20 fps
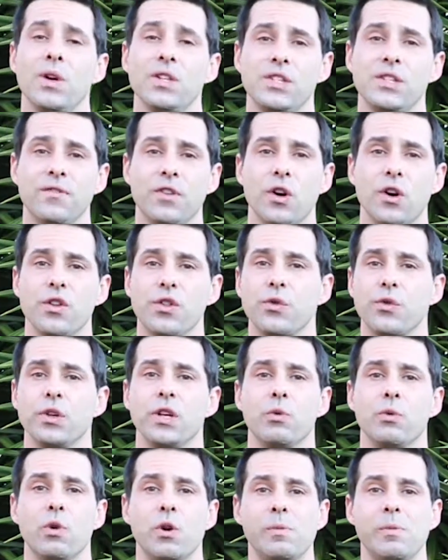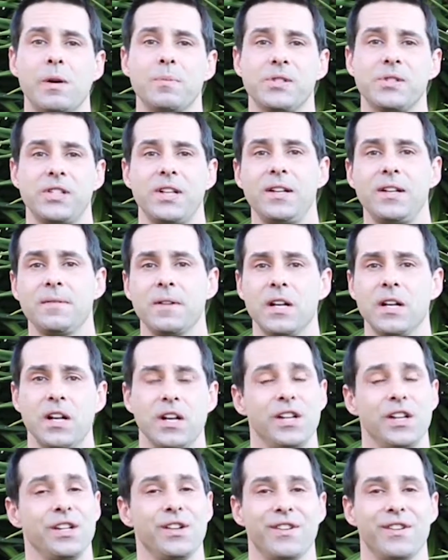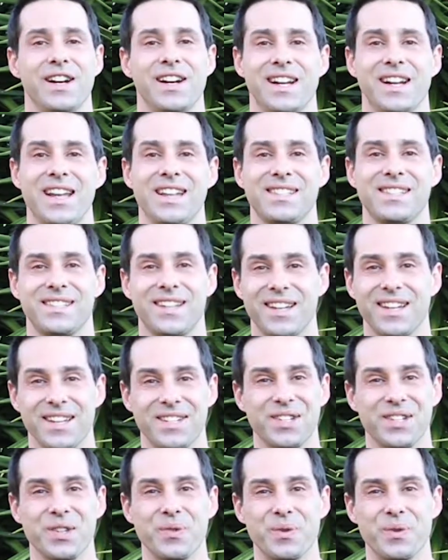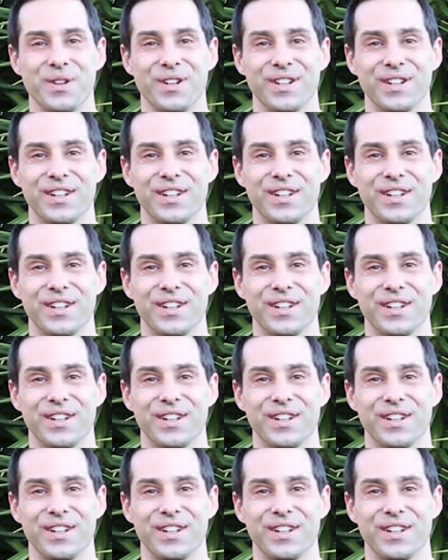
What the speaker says: Once you've gone through your warm-up set, you're ready to get stuck into the work.